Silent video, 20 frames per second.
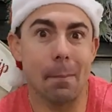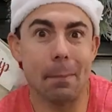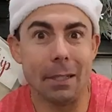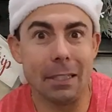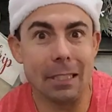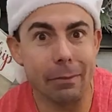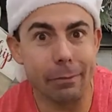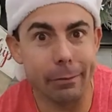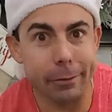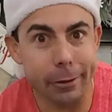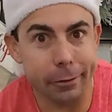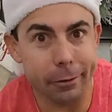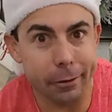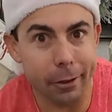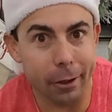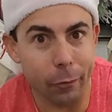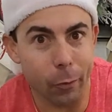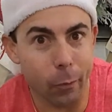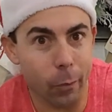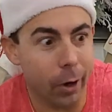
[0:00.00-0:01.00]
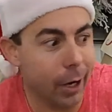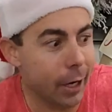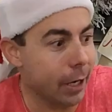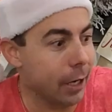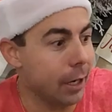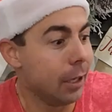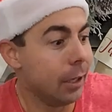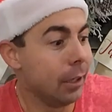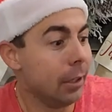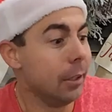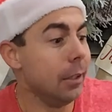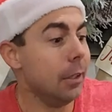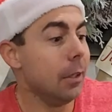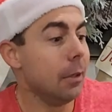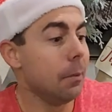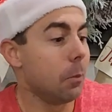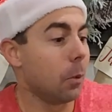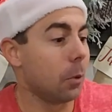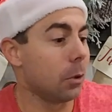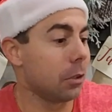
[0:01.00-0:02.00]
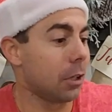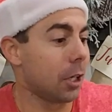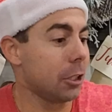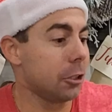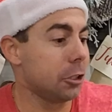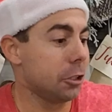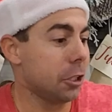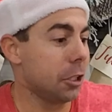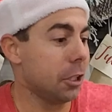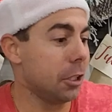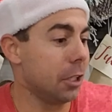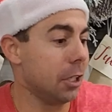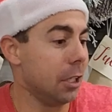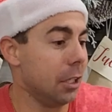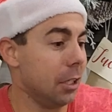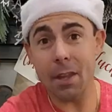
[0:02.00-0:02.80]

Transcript: been giving this stuff away more than I should.